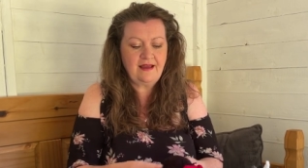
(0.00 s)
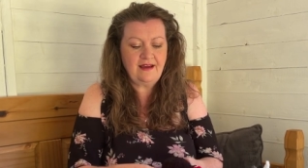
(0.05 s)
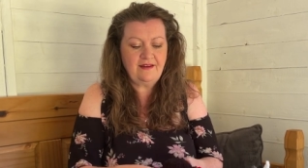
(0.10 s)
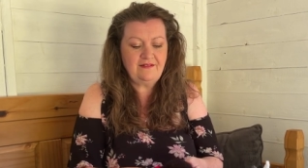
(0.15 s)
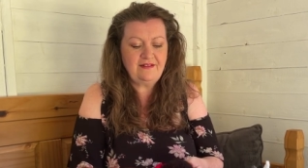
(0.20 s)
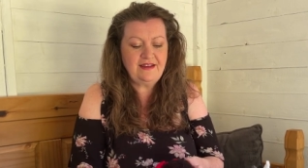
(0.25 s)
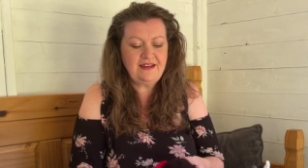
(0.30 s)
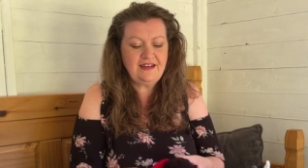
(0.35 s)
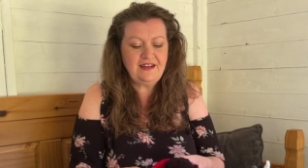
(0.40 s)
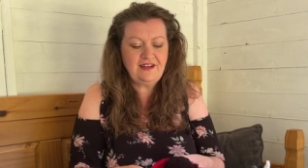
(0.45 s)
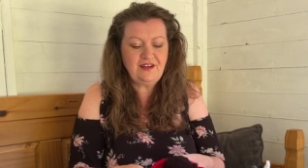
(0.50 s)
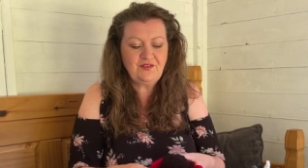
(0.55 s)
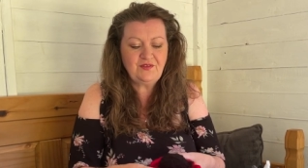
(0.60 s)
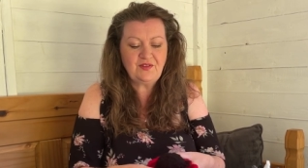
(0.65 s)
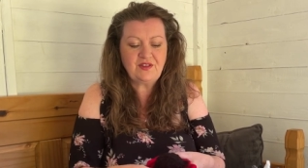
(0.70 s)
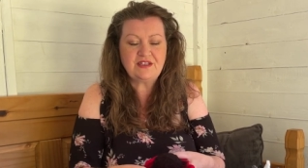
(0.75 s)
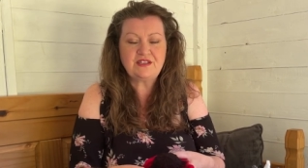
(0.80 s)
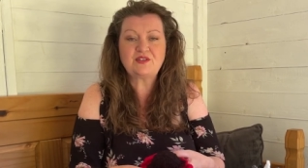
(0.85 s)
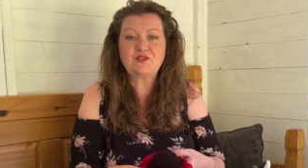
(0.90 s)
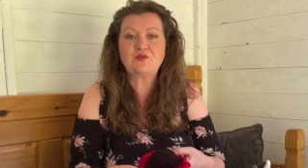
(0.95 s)
I really
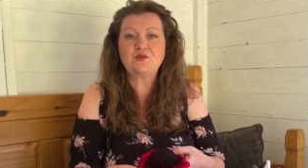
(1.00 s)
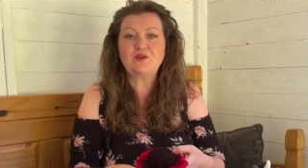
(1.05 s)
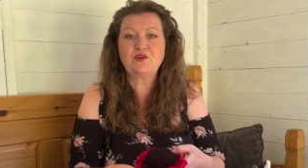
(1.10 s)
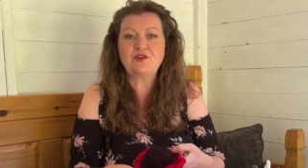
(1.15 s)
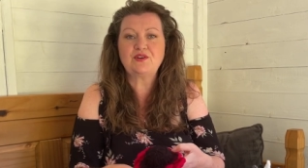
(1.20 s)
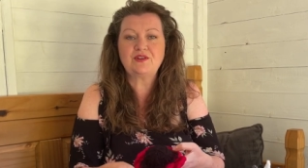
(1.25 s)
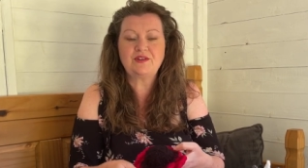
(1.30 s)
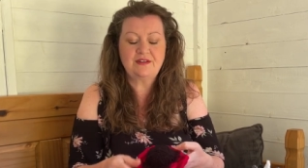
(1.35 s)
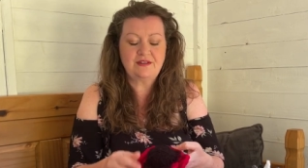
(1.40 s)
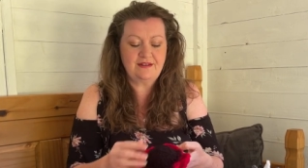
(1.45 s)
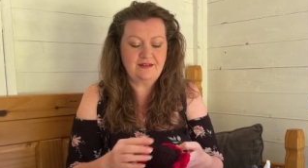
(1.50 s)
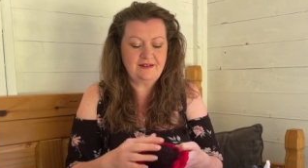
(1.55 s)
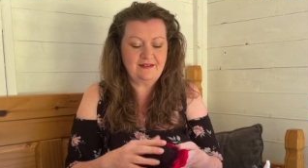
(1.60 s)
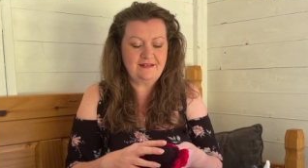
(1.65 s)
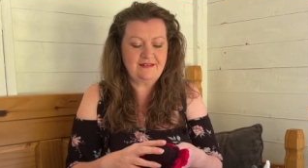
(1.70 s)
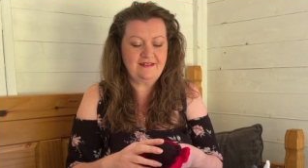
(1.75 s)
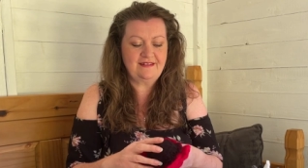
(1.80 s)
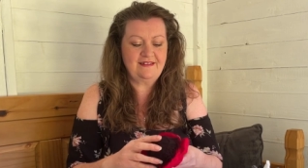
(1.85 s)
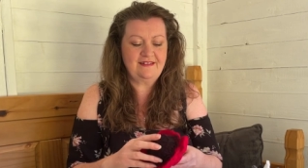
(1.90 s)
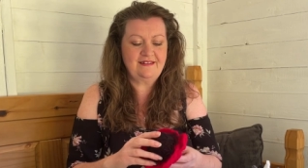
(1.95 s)
love this one.
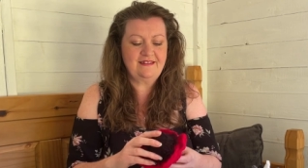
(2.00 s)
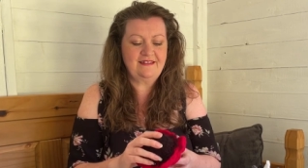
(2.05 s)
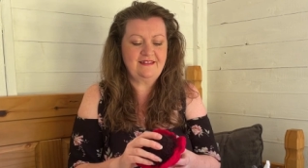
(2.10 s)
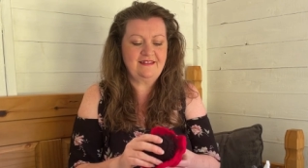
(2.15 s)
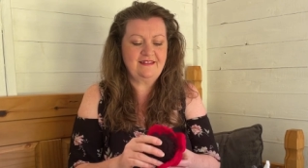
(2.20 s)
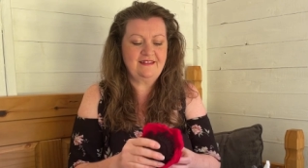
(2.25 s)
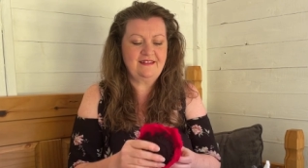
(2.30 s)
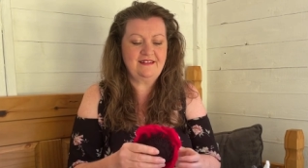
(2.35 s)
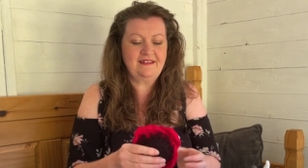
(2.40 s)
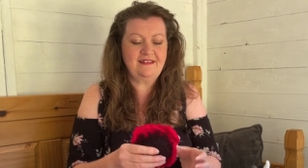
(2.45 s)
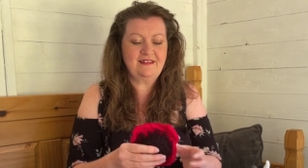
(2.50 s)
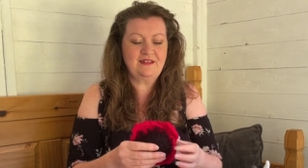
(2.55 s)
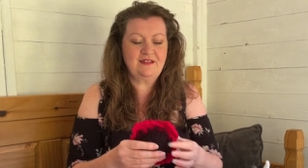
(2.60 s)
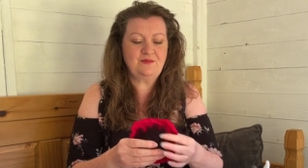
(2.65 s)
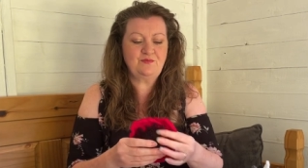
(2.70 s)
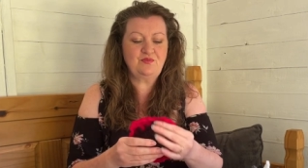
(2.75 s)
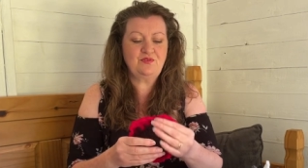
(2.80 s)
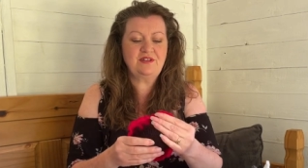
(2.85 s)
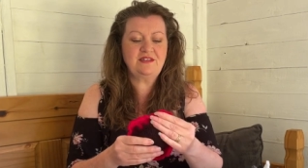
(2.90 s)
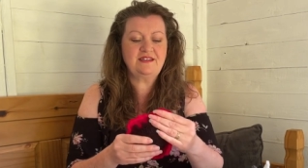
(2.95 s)

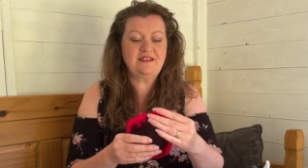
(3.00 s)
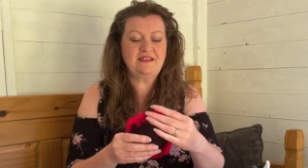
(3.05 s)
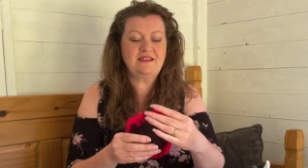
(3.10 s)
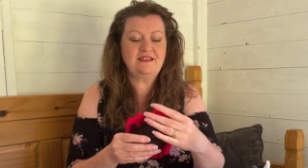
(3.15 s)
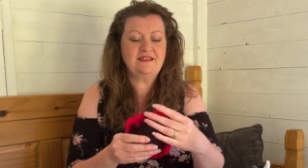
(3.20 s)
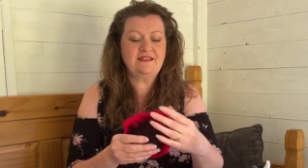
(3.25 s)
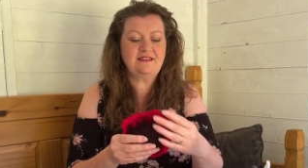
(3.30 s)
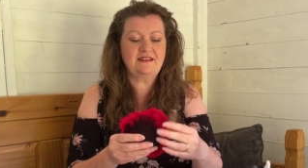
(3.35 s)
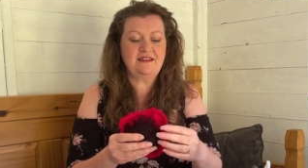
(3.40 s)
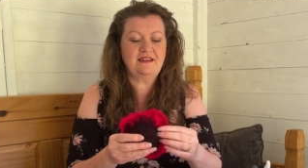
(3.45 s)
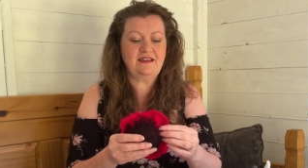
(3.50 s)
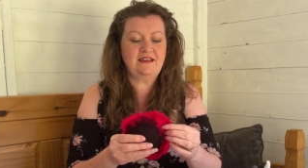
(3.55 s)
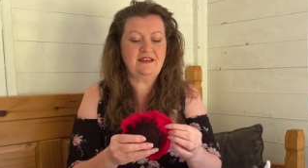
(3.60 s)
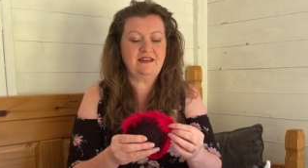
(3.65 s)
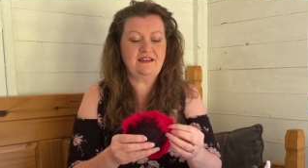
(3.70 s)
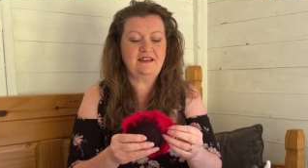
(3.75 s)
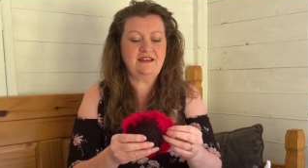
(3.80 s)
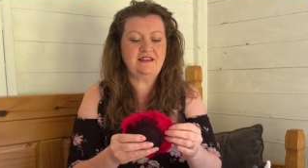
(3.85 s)
It's pretty, isn't it?